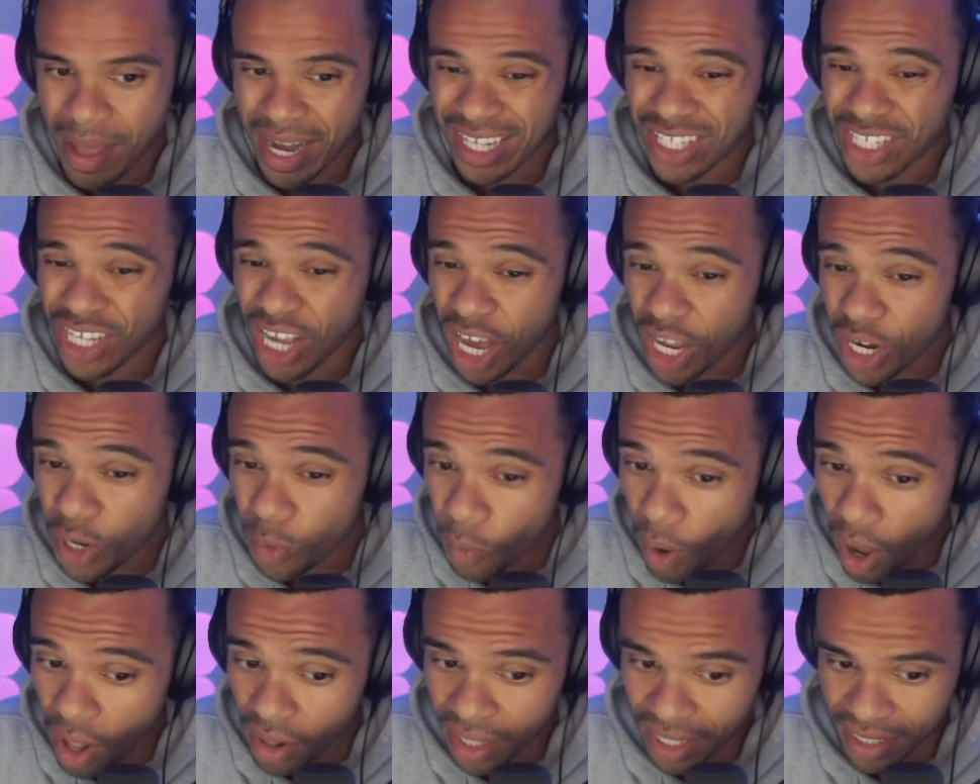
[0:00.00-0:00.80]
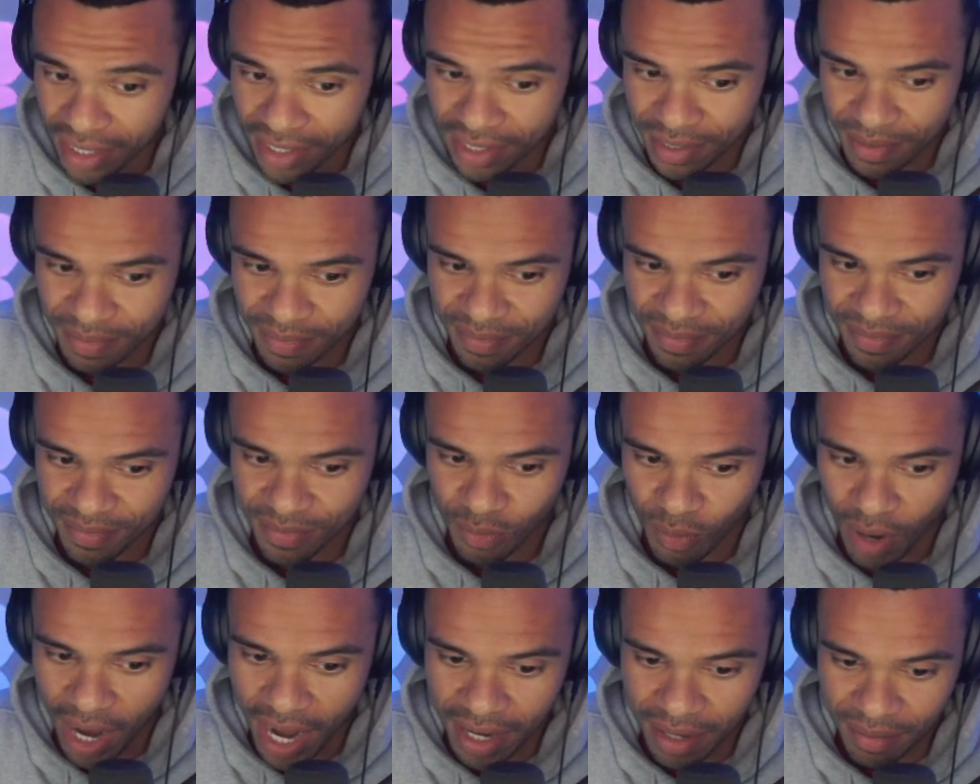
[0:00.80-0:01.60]
made a ton of wallets,
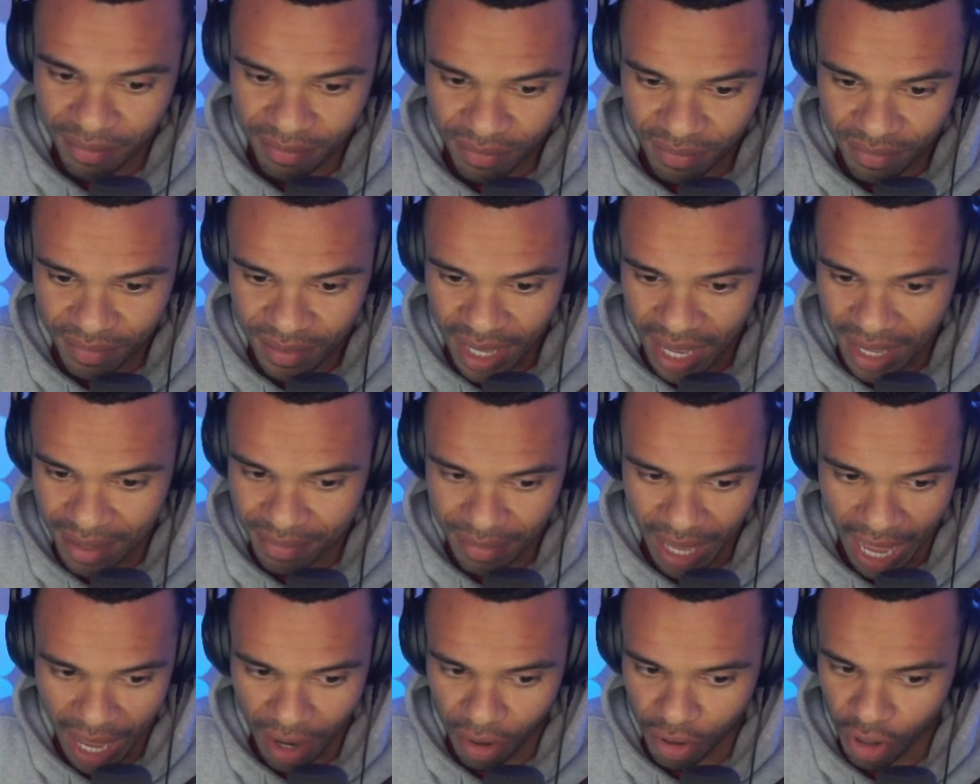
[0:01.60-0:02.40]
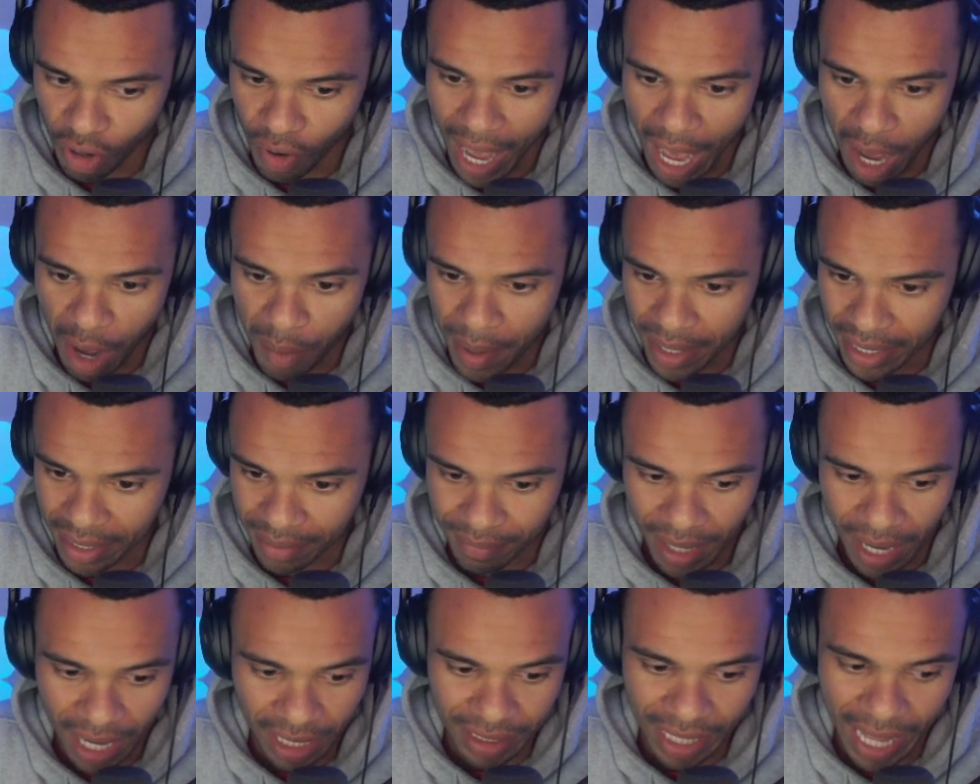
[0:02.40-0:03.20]
right? I don't know how
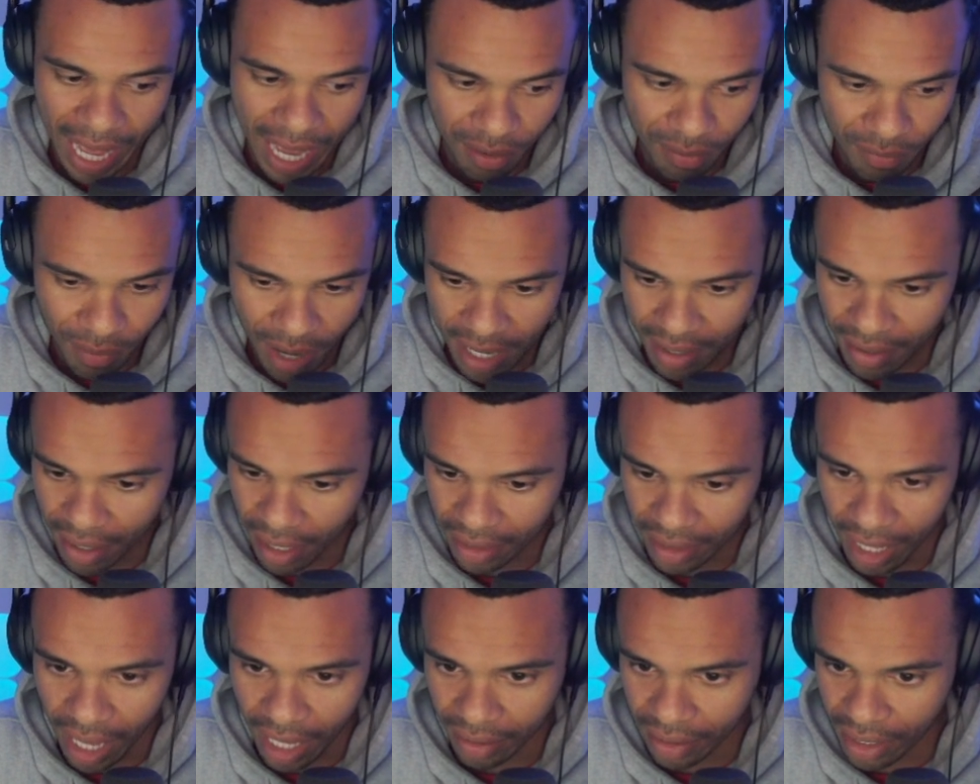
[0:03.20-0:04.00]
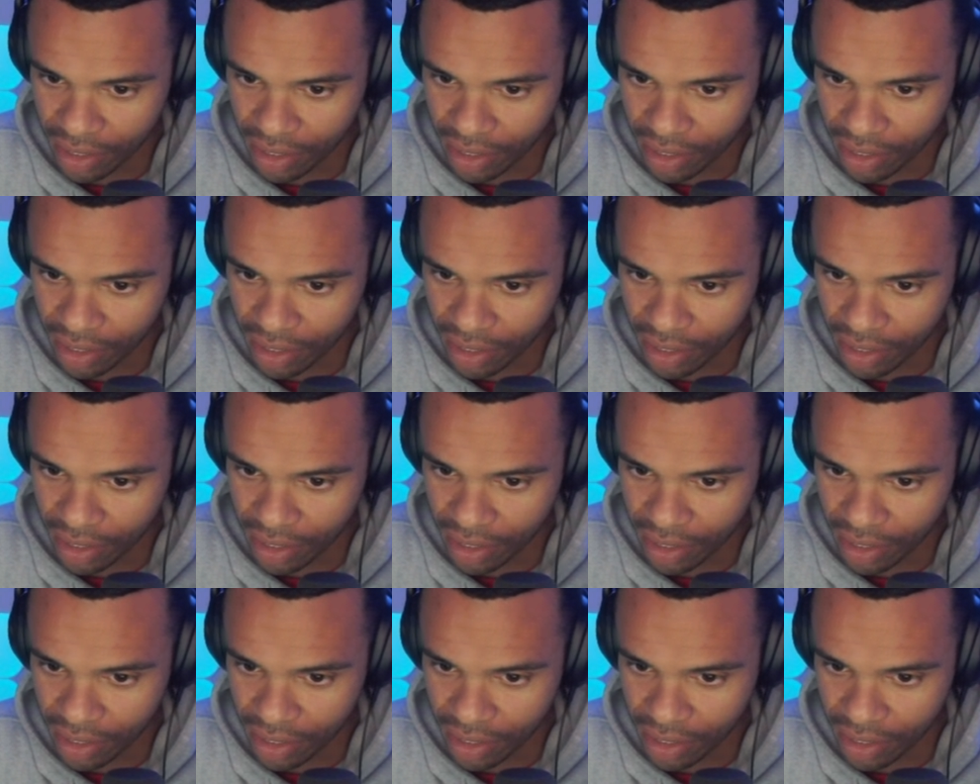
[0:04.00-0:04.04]
many, a lot, right? A